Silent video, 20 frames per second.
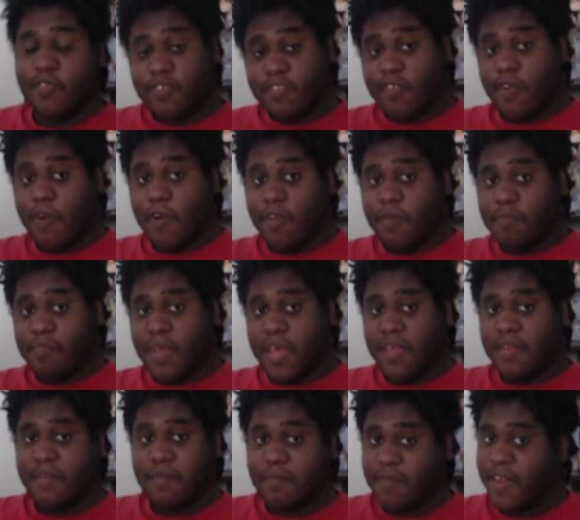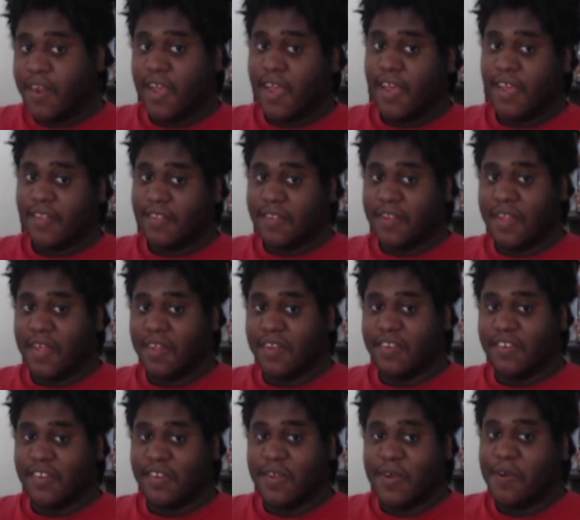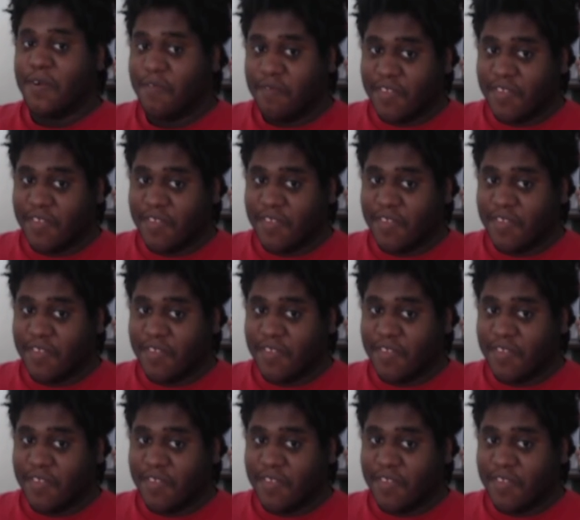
Sorry, Ben, but I had to let you know.